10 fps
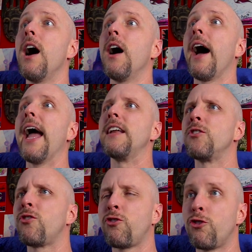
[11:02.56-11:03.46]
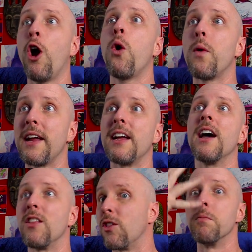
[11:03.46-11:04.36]
uh, and showing
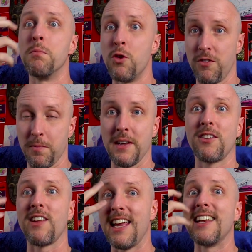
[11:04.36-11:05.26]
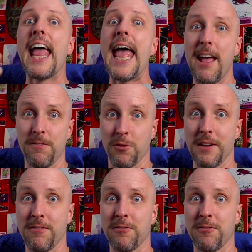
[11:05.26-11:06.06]
the movement in every